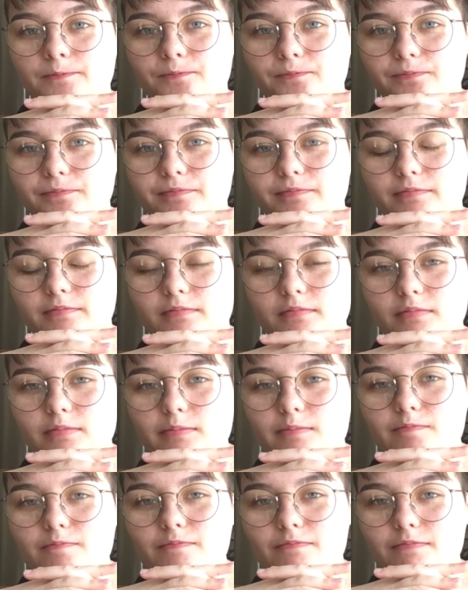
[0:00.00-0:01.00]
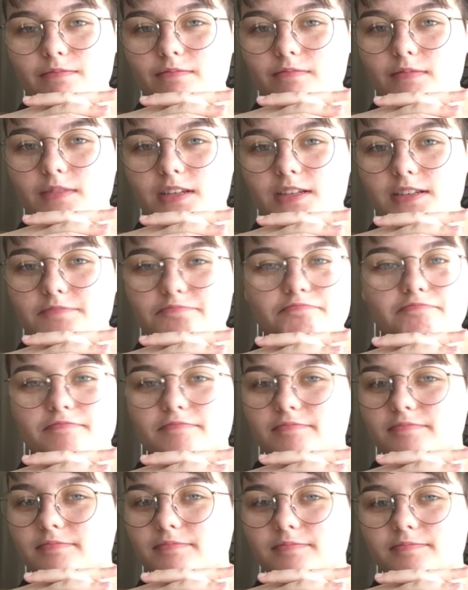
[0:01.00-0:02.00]

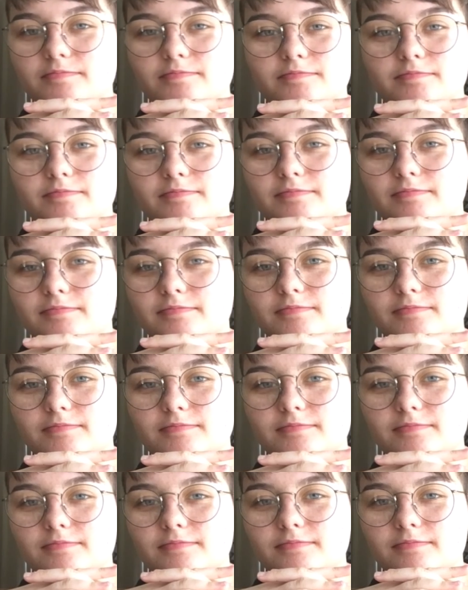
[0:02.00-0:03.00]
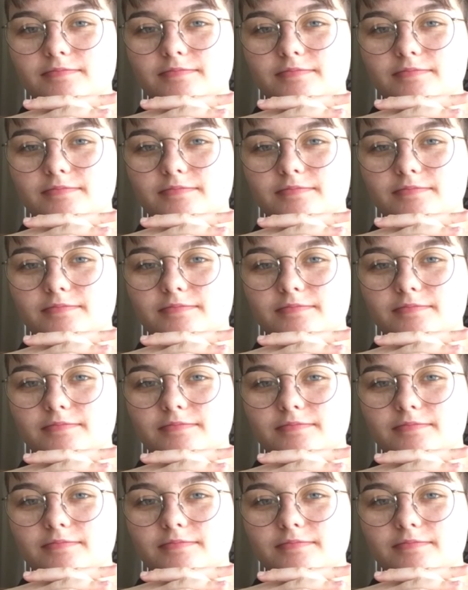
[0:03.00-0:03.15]
[no speech]